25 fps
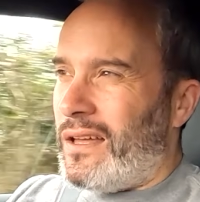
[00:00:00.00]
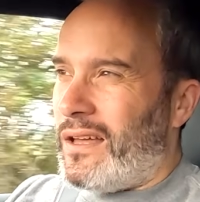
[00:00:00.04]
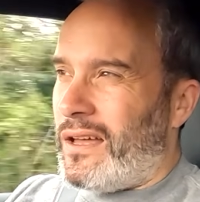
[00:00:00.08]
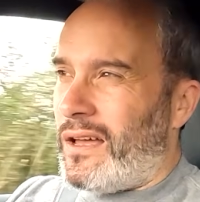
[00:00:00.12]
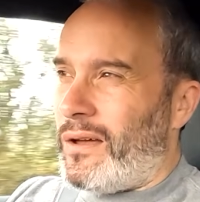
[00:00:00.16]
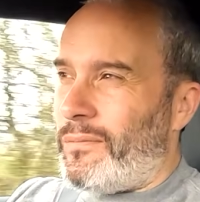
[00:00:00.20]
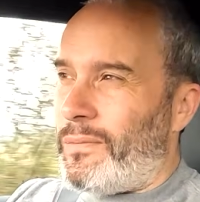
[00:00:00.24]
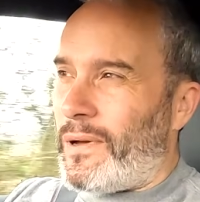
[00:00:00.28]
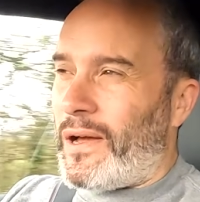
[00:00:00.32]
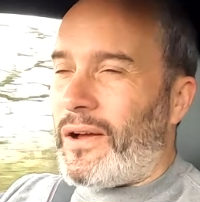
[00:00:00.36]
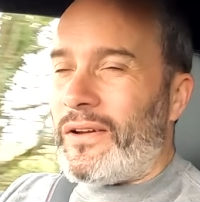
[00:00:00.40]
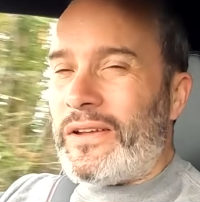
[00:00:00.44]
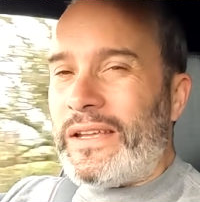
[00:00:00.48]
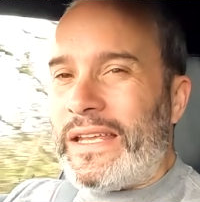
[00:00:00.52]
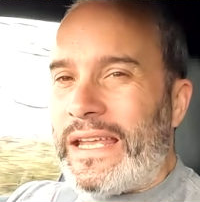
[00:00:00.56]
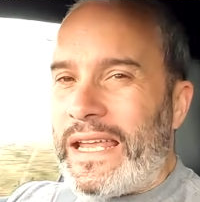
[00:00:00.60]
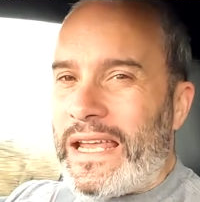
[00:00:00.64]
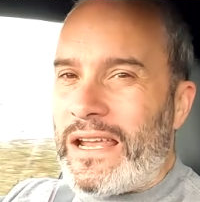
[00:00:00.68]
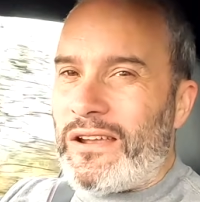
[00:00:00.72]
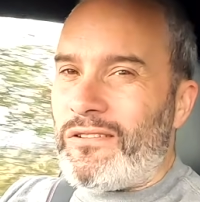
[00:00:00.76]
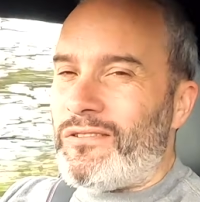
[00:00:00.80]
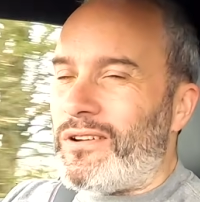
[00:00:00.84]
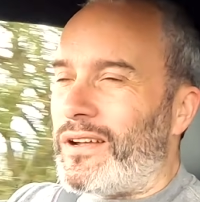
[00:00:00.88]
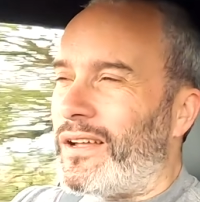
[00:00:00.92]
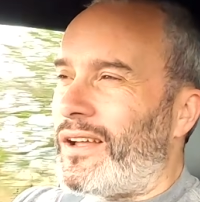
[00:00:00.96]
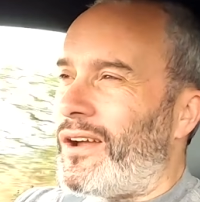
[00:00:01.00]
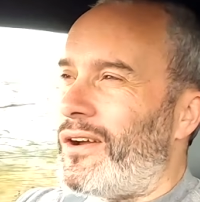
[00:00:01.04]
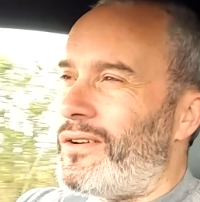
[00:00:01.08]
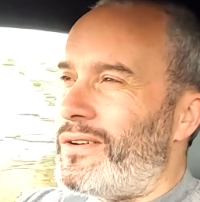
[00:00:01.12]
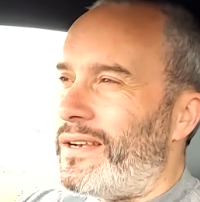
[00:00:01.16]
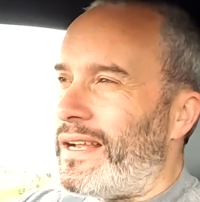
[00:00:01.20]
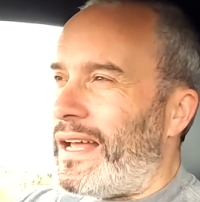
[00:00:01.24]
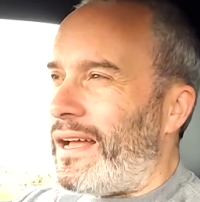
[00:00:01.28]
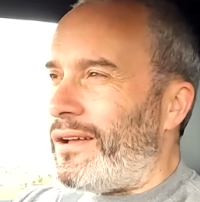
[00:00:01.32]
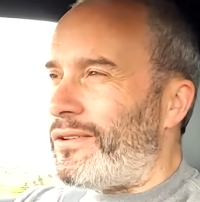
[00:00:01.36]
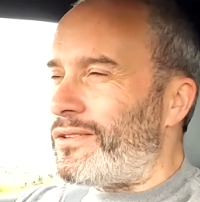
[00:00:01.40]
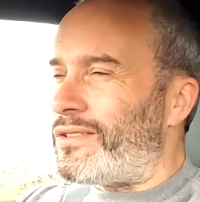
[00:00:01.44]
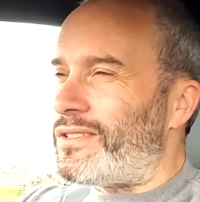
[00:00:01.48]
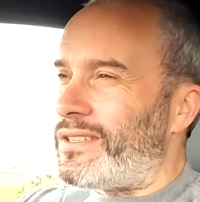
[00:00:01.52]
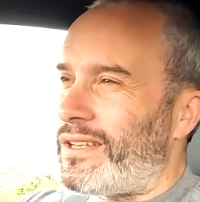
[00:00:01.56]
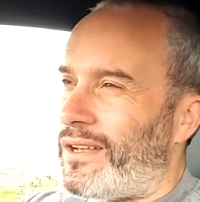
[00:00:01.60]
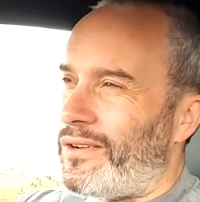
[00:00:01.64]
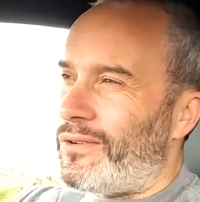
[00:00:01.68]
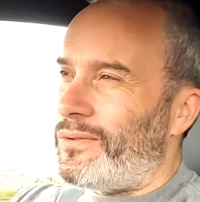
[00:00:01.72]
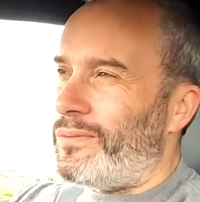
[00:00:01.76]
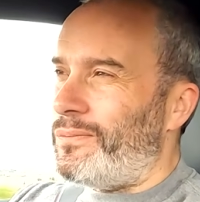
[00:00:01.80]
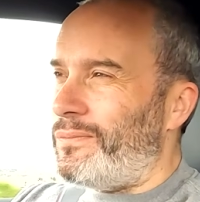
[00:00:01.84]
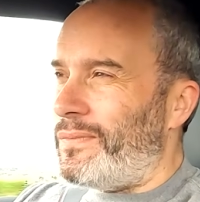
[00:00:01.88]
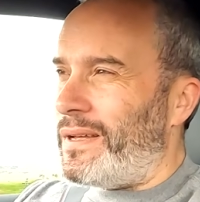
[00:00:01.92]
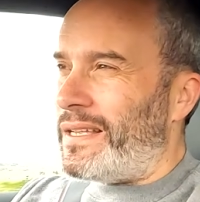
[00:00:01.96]
about a year ago now,
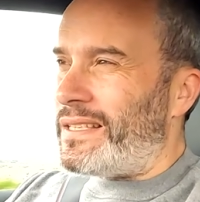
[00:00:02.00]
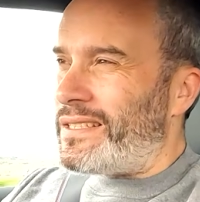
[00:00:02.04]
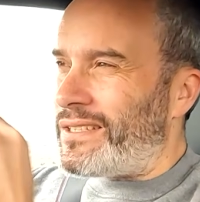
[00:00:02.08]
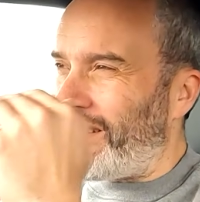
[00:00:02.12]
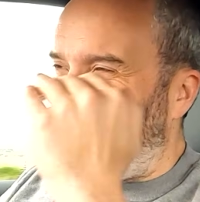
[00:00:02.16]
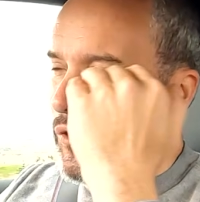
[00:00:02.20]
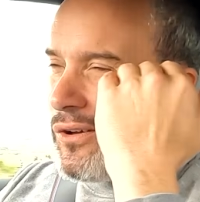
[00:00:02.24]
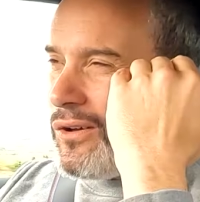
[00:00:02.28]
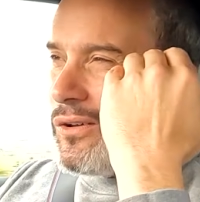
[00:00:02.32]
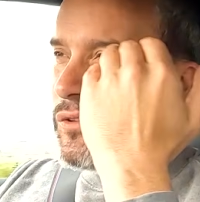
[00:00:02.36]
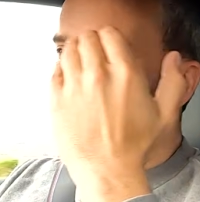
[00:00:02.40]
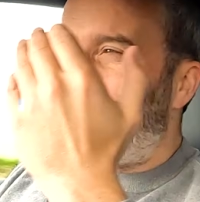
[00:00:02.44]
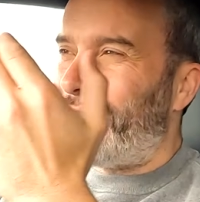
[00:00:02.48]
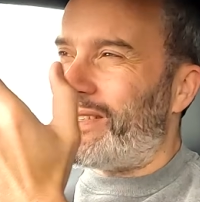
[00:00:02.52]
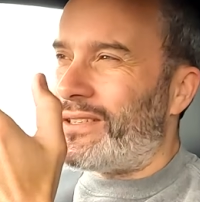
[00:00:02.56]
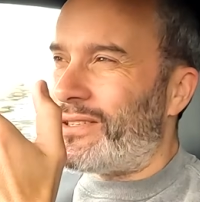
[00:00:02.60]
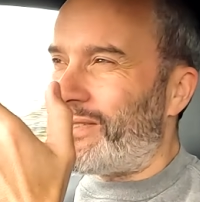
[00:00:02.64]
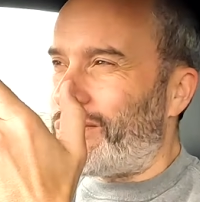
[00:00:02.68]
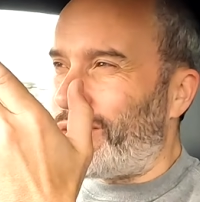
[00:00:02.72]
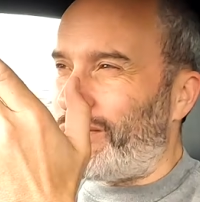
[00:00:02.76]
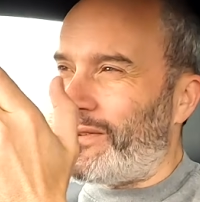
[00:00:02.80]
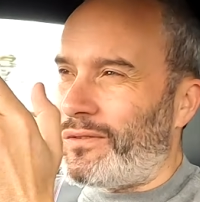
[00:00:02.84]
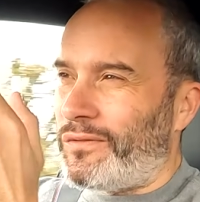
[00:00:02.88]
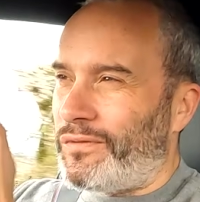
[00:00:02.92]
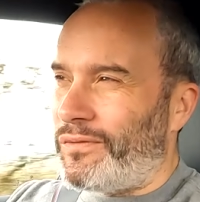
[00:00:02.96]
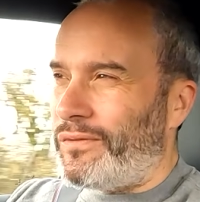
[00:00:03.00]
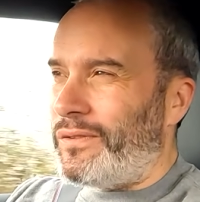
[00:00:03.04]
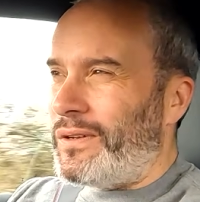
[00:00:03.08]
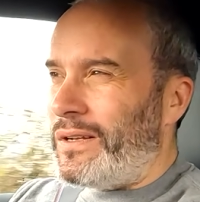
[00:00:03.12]
so it's hard to sort of